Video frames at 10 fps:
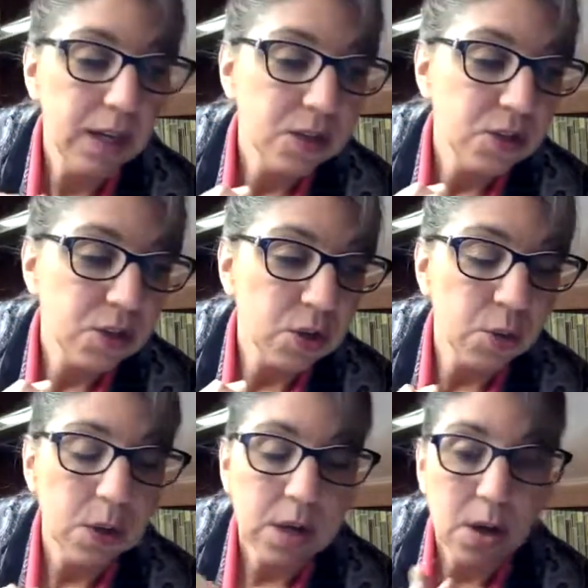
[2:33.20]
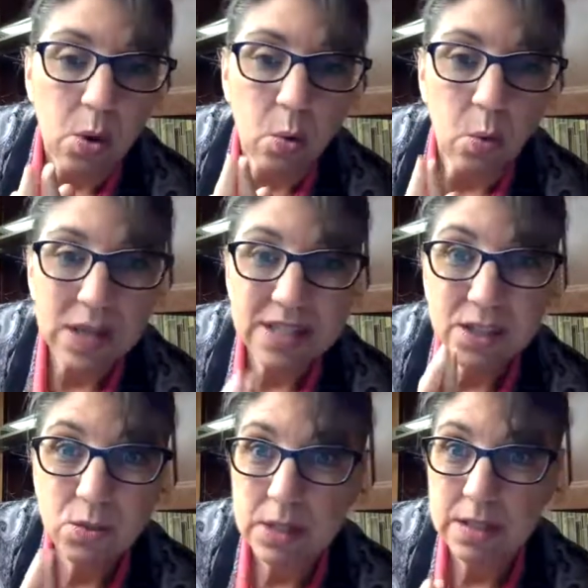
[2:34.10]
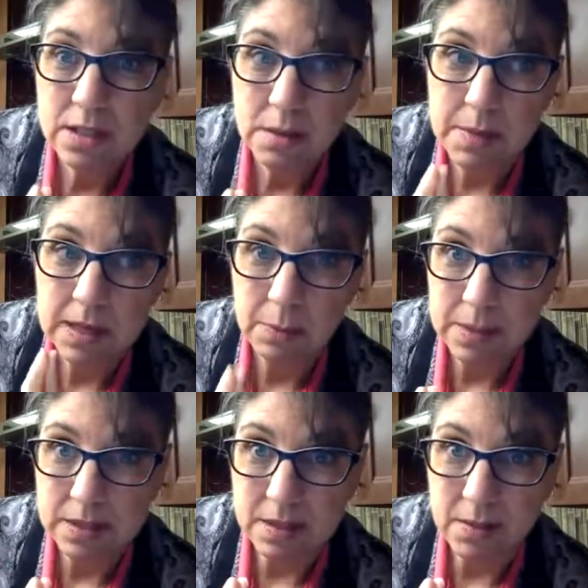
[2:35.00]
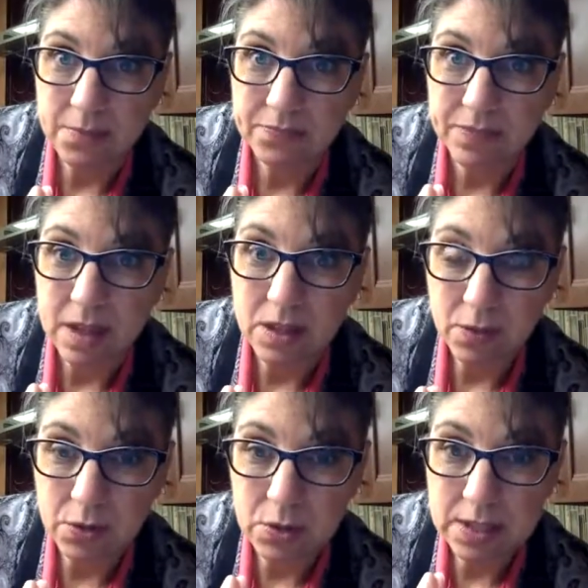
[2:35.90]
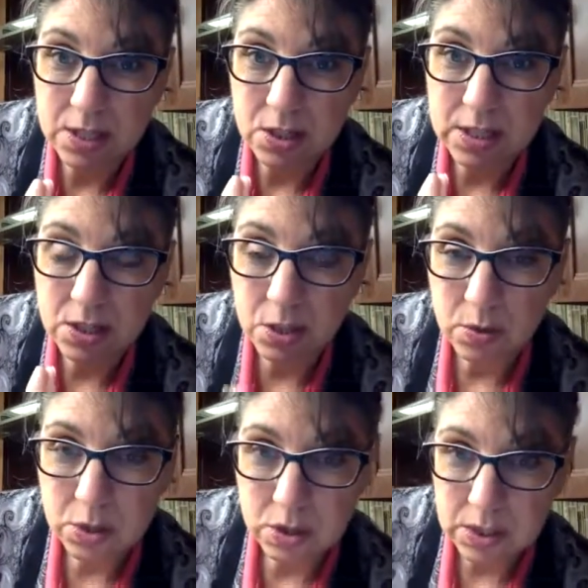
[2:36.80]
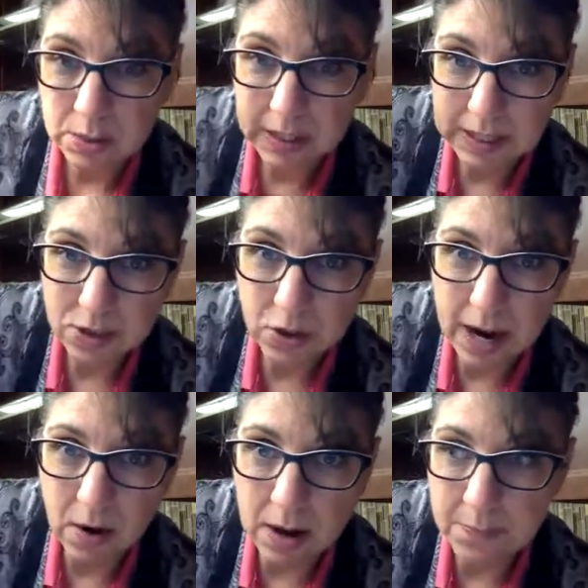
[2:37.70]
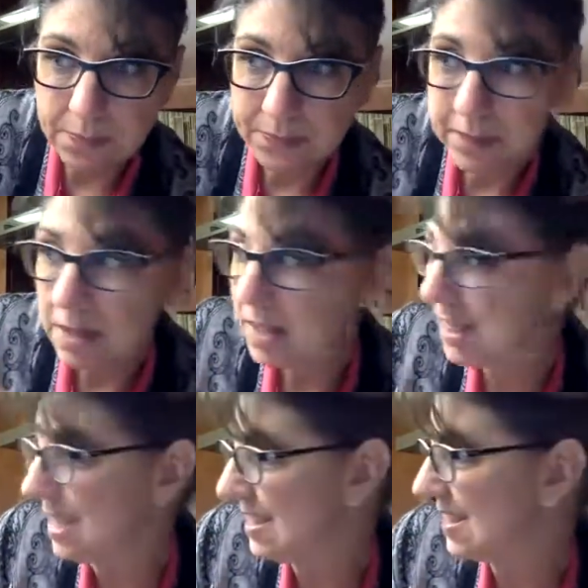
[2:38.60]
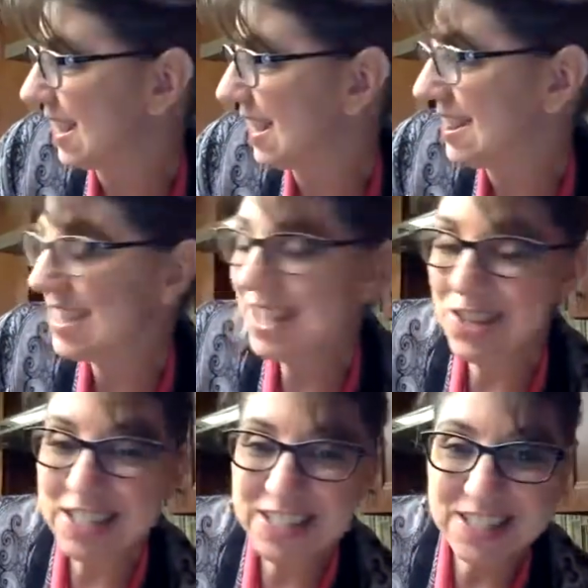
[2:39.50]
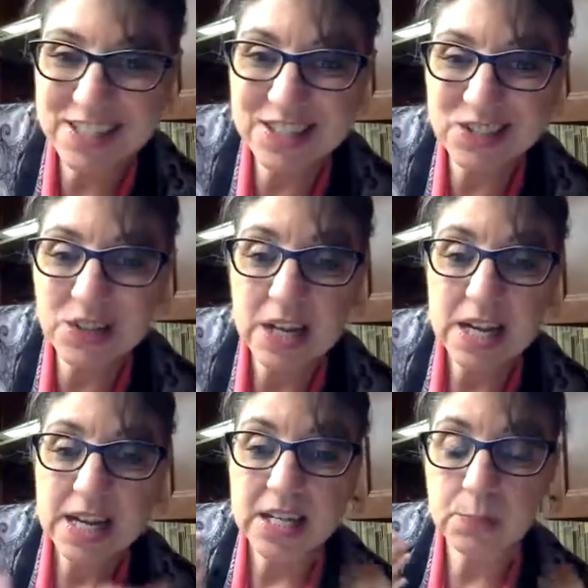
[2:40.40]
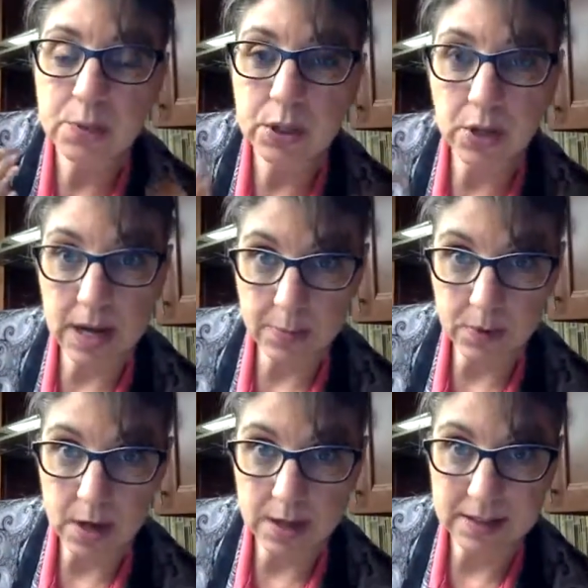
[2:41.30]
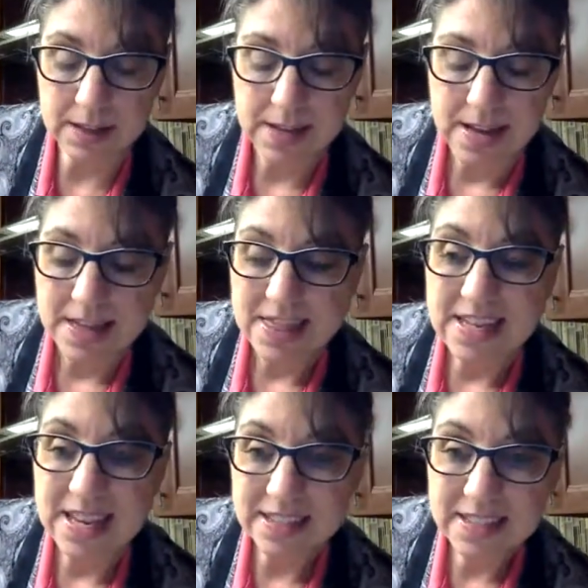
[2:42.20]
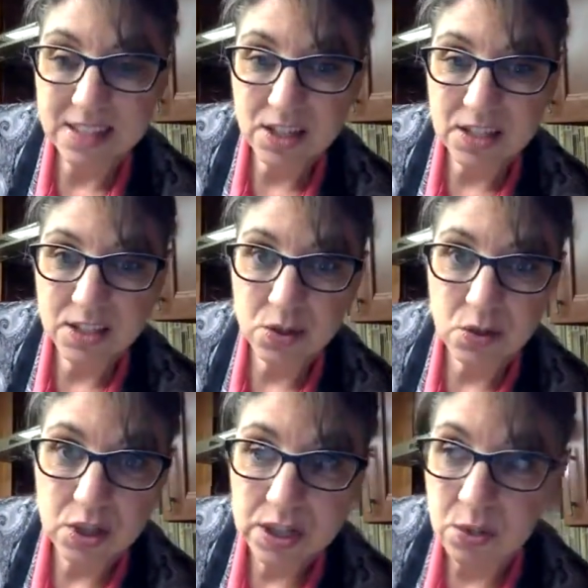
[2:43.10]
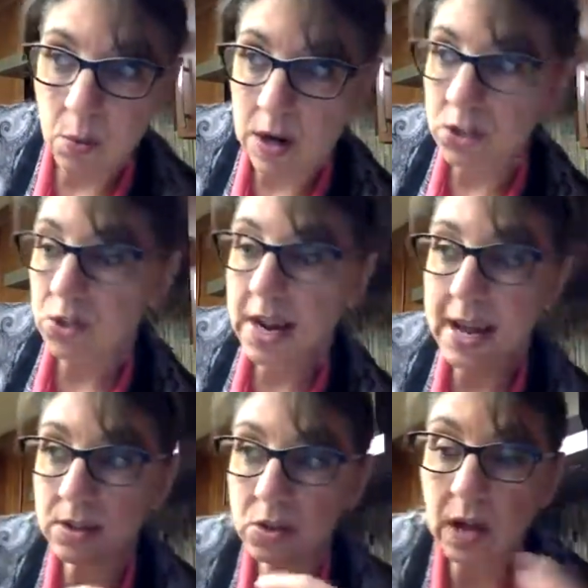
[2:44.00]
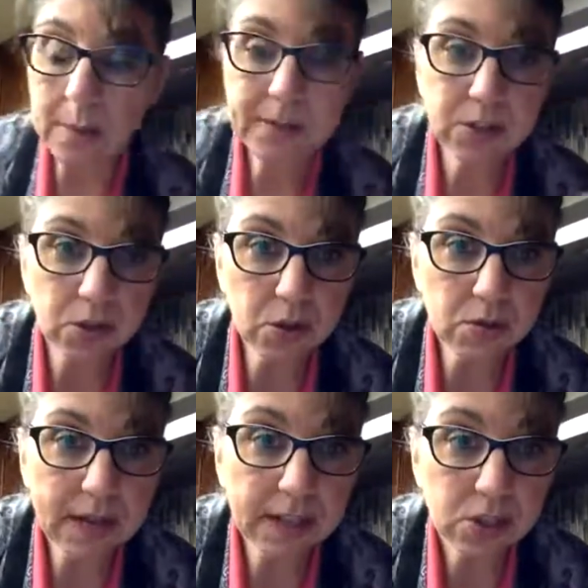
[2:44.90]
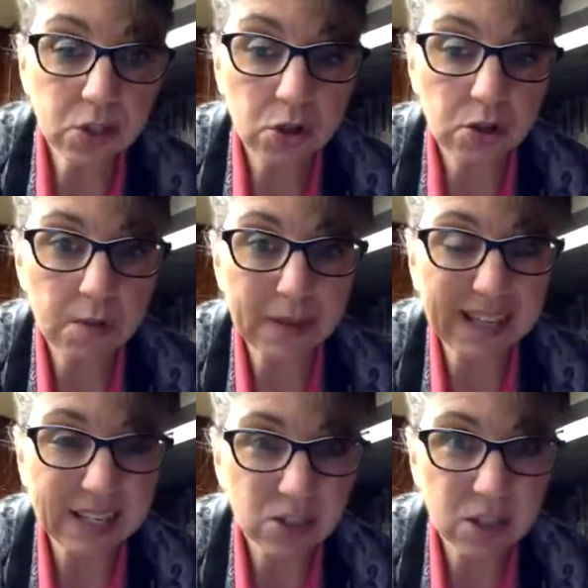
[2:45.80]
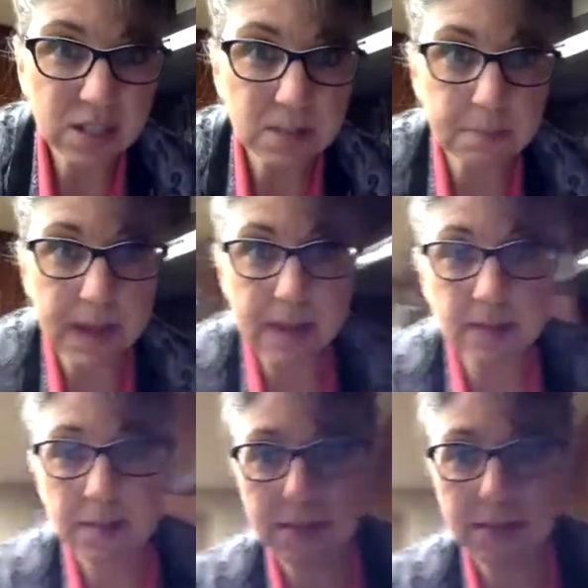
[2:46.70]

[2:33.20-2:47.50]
So what do you need to make pizza? The first thing you need to do is you need to get your hair up. The second thing you need to do is put your apron on. The next thing you need to do is you need to wash your hands. I'm going to turn around and show you that my kitchen is a mess.